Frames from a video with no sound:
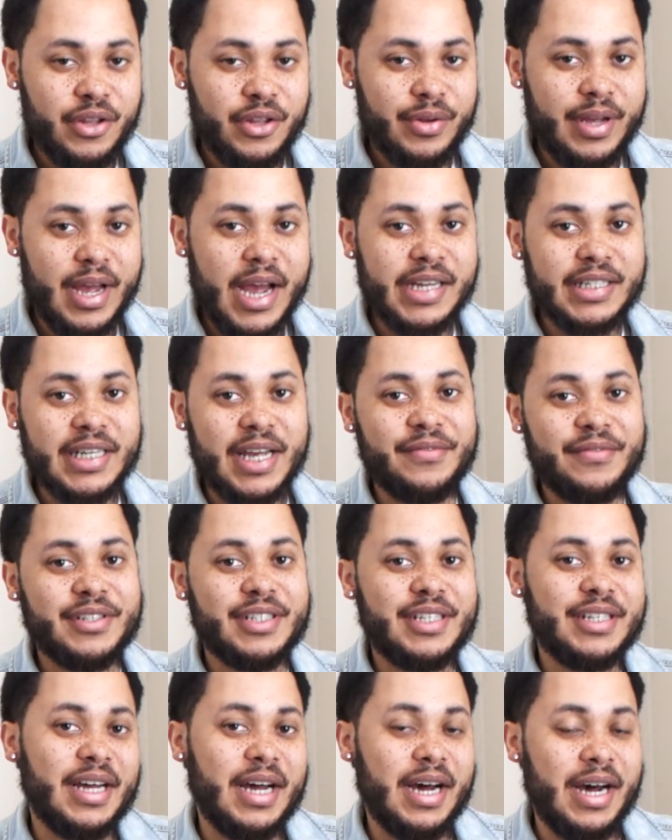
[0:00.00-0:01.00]
you guys haven't
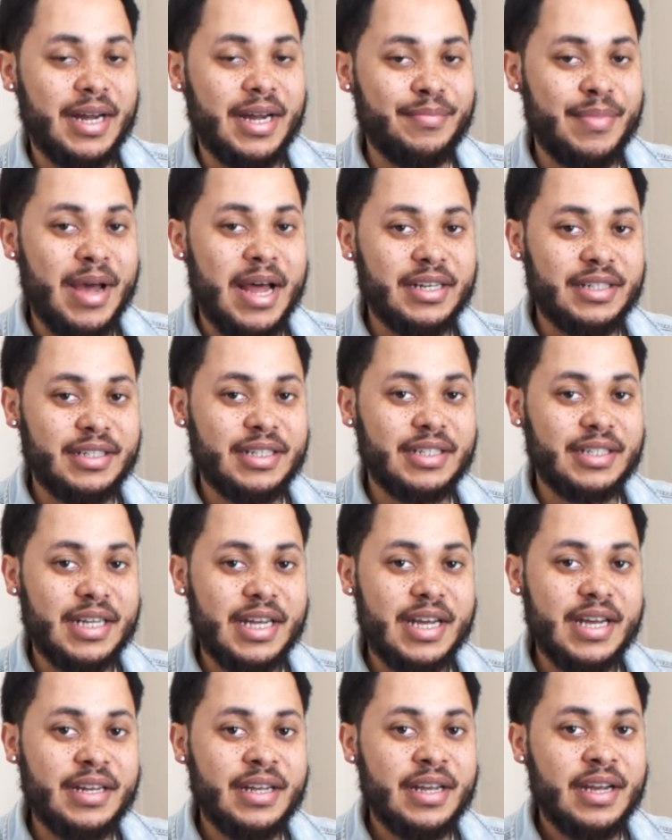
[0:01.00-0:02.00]
seen an unbalanced
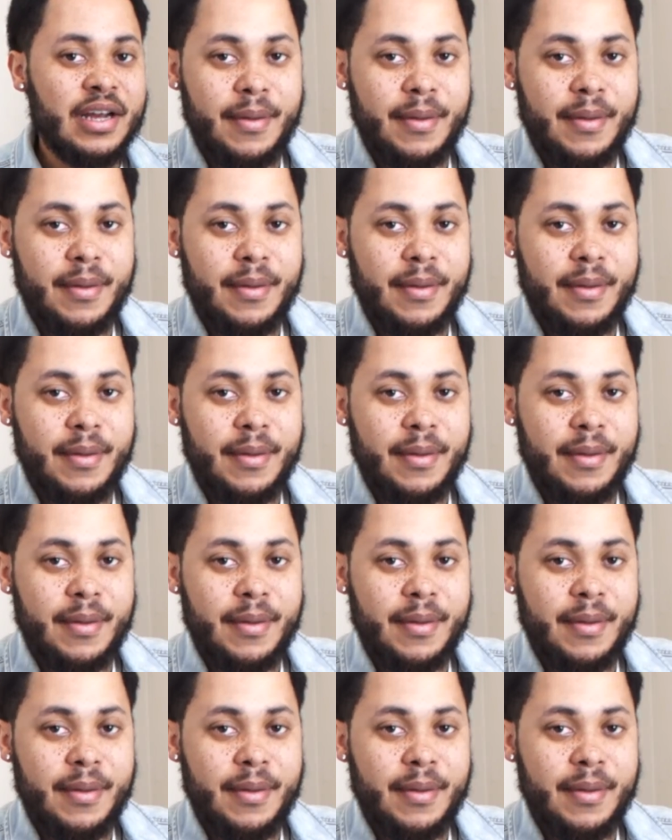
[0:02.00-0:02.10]
design